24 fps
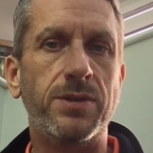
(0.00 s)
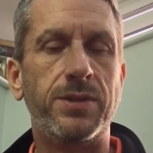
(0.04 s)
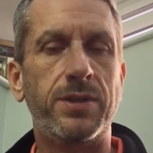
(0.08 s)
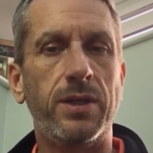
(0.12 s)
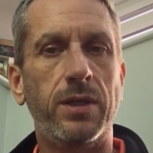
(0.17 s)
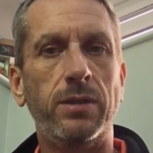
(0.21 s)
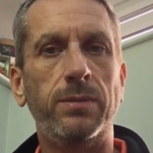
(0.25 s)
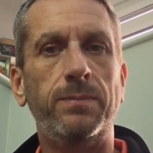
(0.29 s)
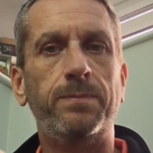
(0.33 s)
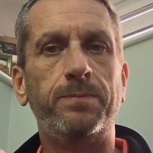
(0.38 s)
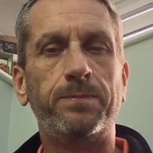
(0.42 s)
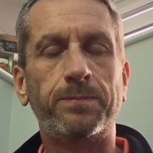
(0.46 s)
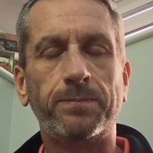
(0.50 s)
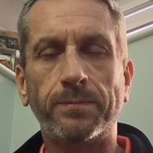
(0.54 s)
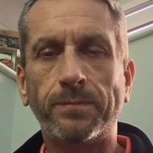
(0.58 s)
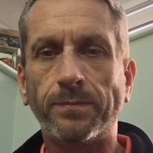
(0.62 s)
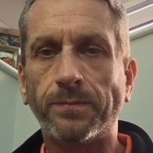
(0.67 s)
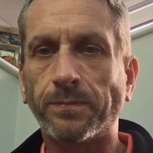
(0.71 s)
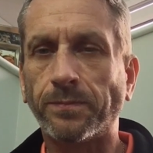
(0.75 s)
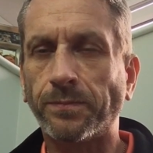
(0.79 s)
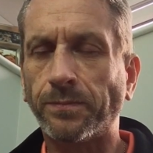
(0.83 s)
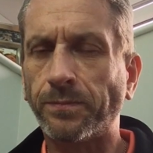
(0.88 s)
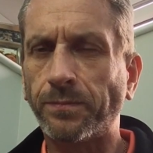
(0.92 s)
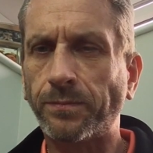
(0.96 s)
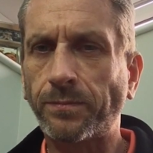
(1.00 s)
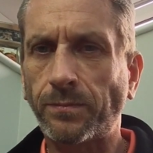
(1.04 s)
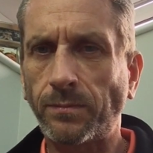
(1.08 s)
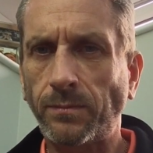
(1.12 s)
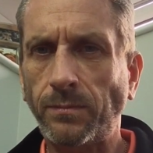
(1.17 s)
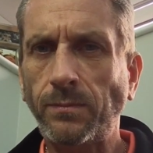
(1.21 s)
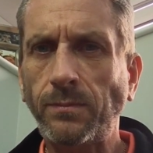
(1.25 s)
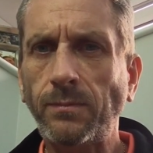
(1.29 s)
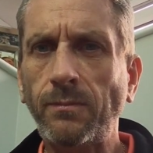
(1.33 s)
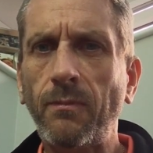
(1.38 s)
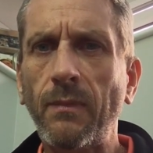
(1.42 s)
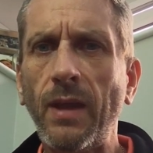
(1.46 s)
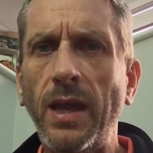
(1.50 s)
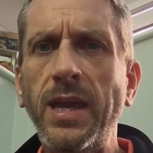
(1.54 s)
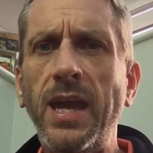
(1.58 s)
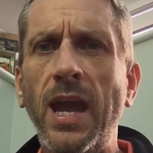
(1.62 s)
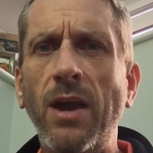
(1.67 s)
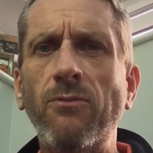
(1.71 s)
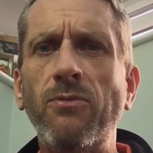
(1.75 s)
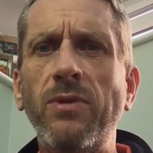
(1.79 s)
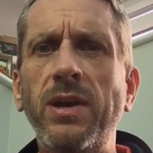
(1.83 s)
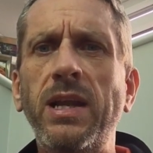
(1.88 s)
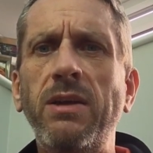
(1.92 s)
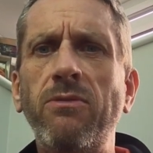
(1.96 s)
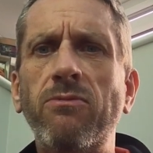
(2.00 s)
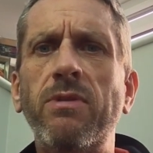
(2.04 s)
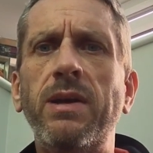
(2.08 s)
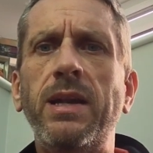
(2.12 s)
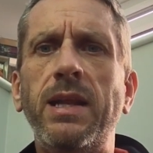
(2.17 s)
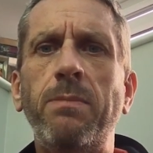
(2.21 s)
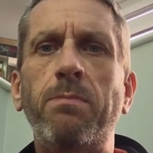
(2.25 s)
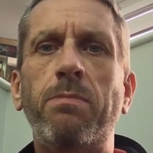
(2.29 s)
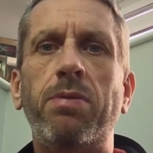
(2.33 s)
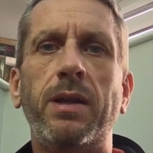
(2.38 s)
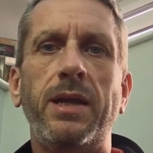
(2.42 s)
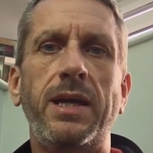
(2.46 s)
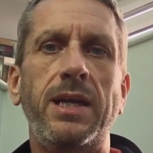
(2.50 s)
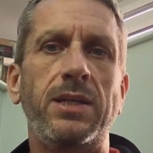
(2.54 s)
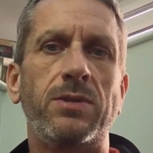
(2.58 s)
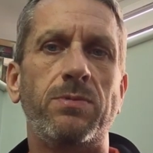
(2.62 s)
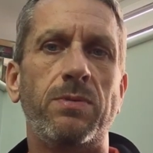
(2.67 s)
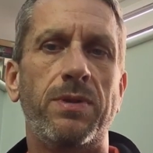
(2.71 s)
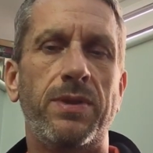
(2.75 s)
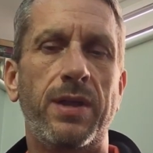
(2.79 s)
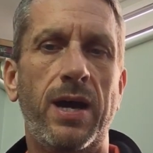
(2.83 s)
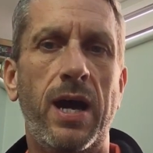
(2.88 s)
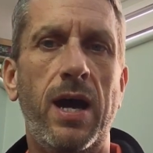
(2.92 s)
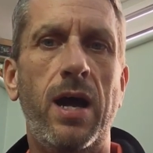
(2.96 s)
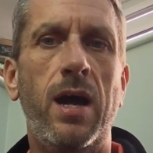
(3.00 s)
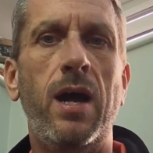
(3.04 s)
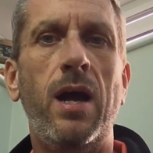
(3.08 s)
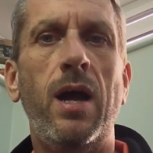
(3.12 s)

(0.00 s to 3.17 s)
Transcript: So yeah, really, really pleased with that.